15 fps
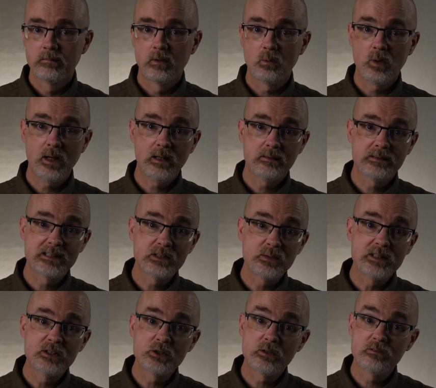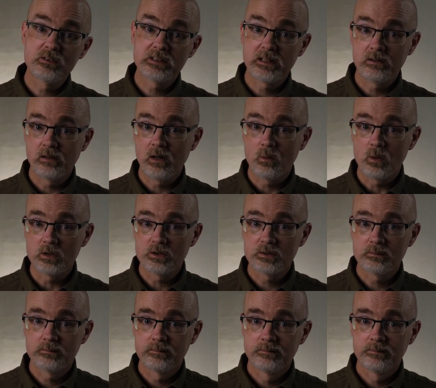Well, the screen surface area was.